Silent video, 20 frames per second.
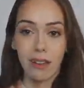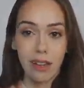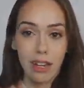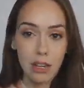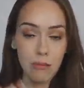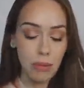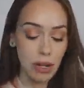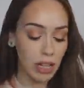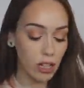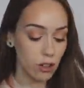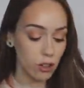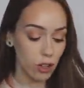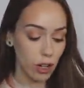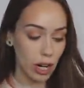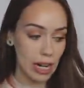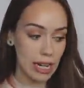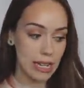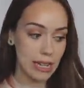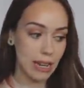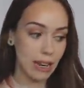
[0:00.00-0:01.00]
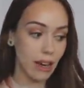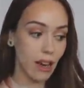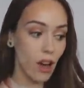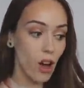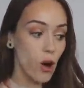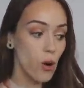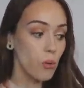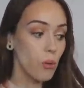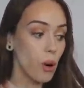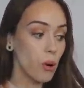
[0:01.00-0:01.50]
gonna be a little crazy.
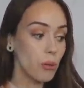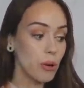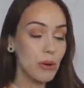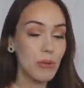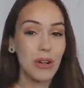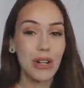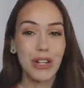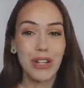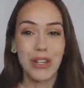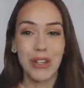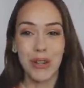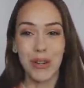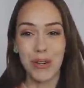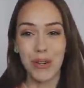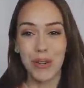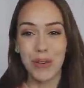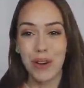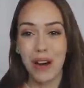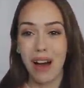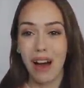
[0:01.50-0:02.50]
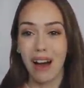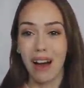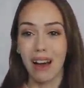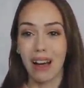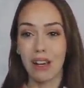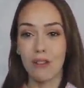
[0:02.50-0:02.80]
What we would do uh,